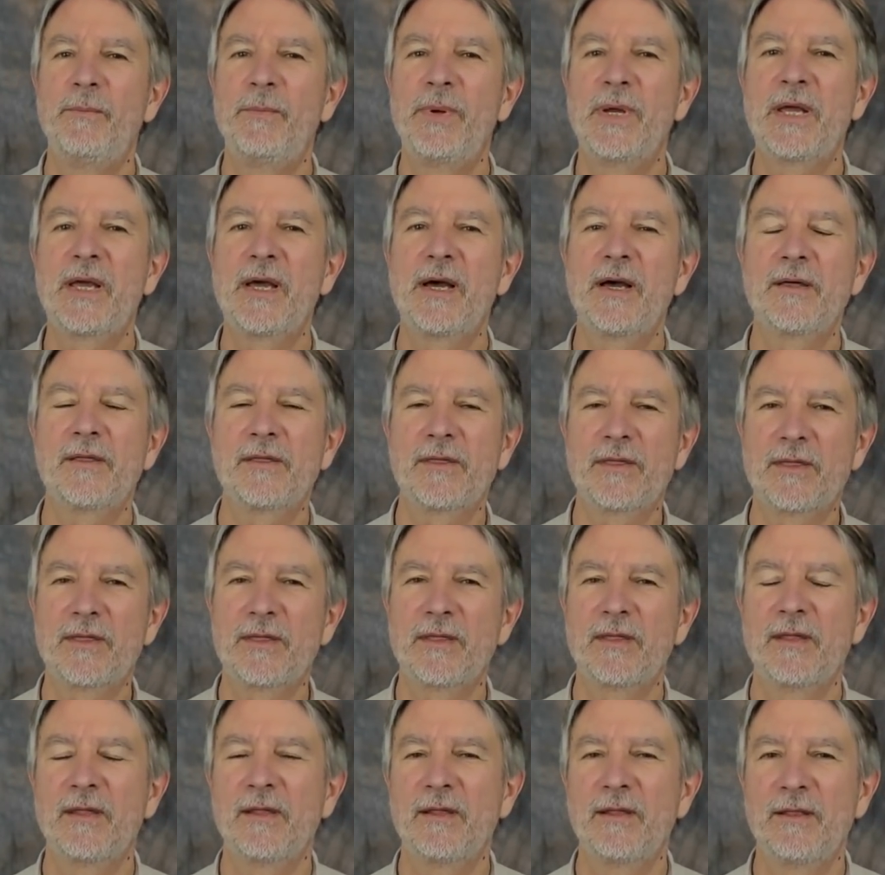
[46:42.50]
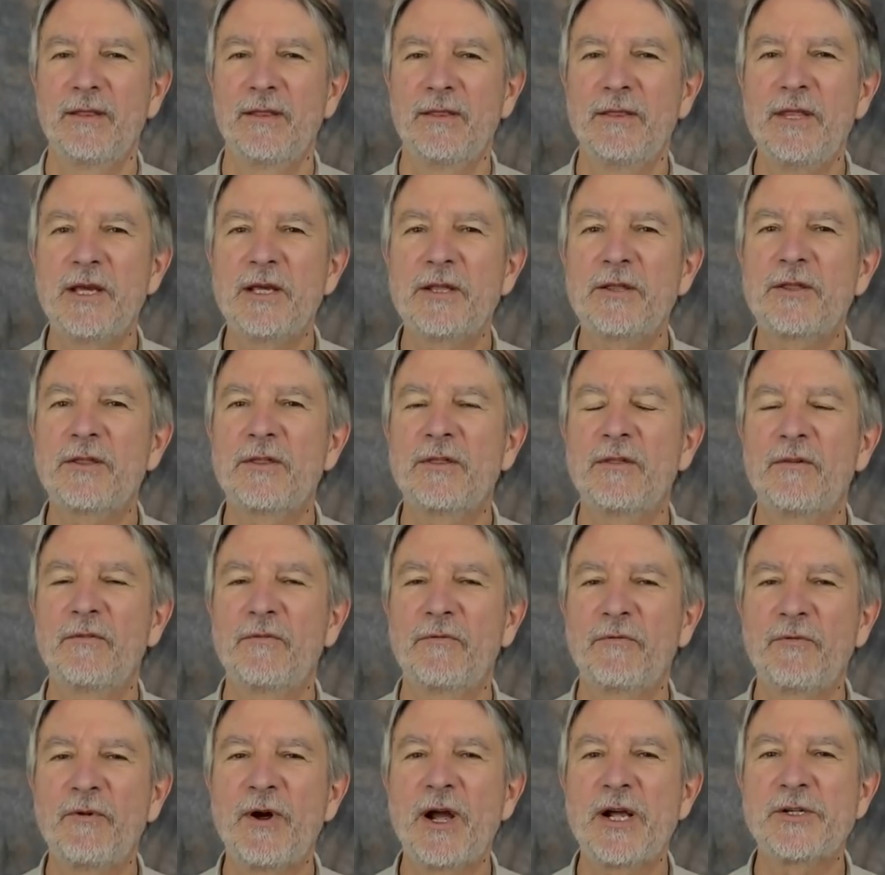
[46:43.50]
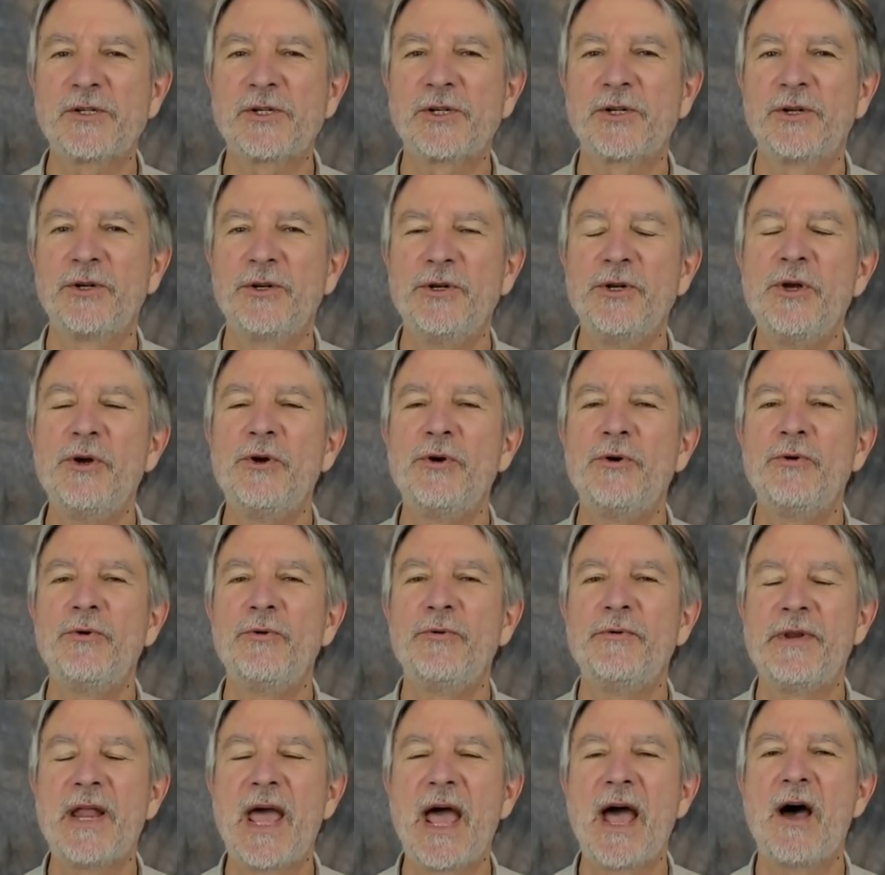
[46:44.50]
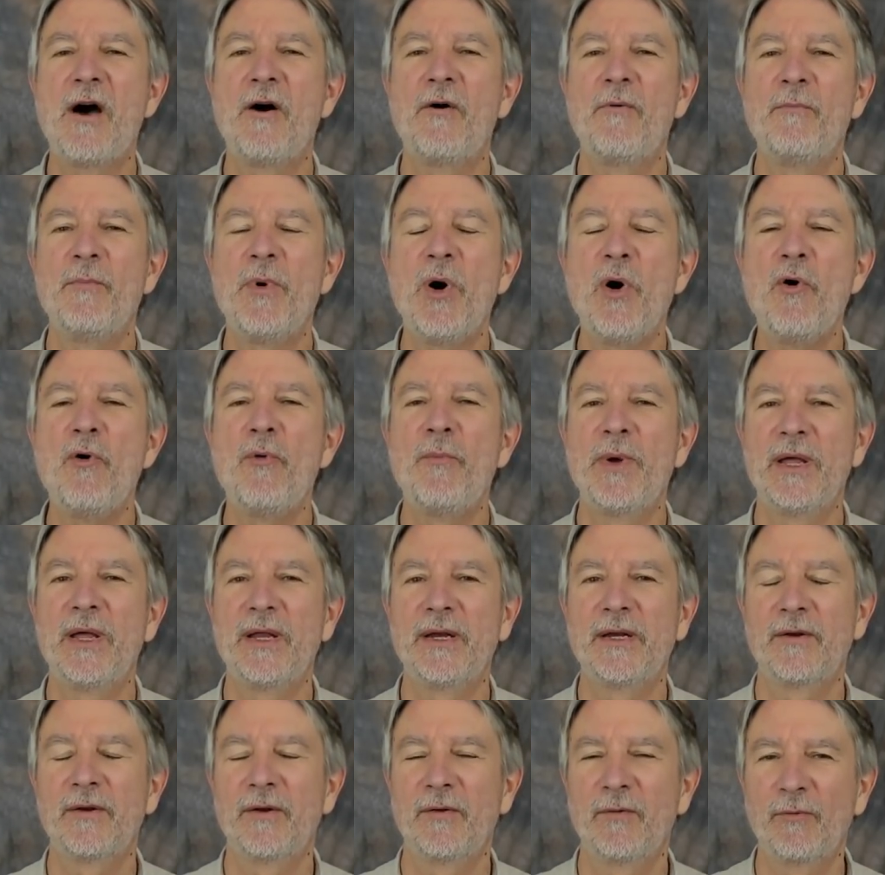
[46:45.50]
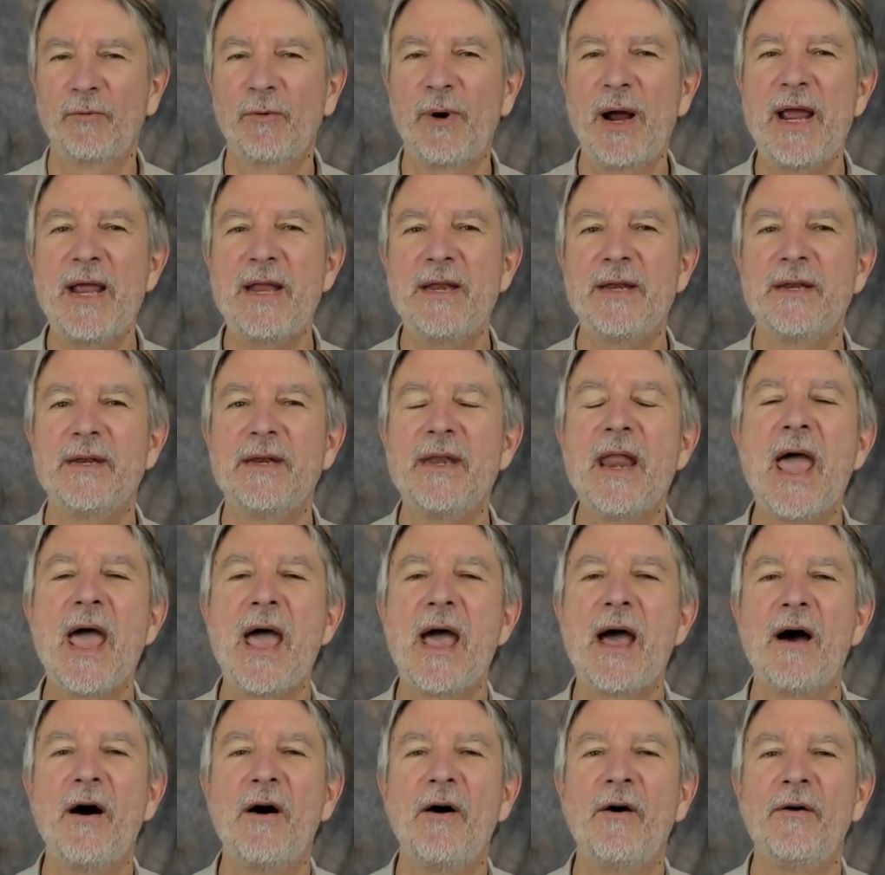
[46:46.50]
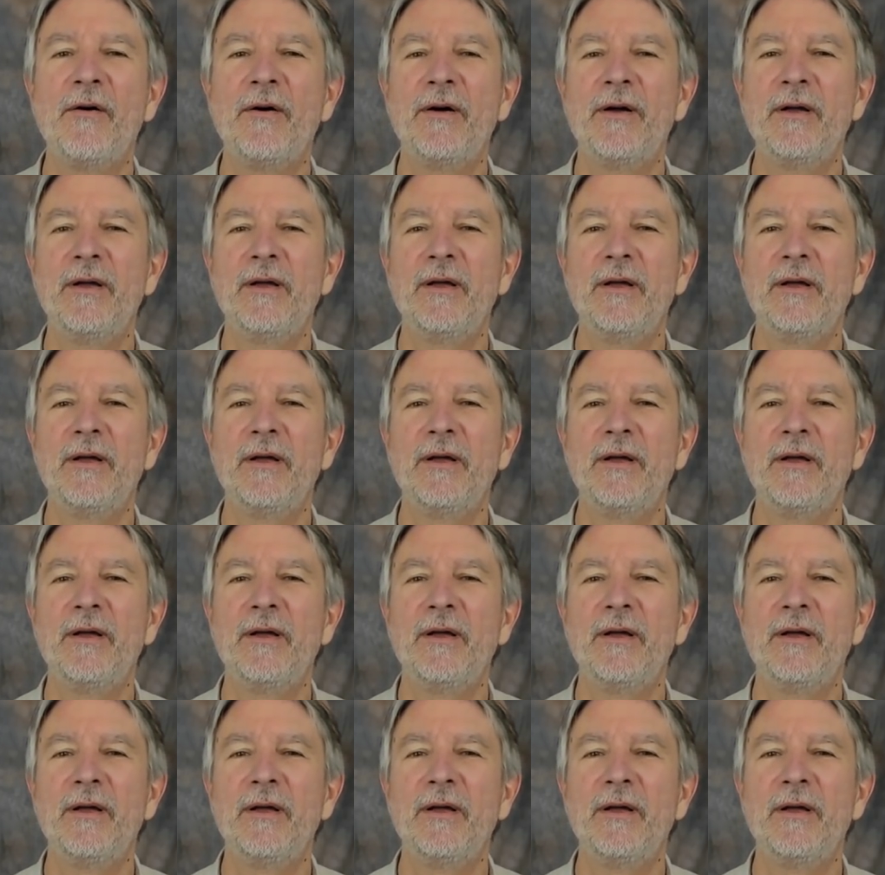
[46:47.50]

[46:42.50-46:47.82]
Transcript: because this fresh, new, now moment, right now,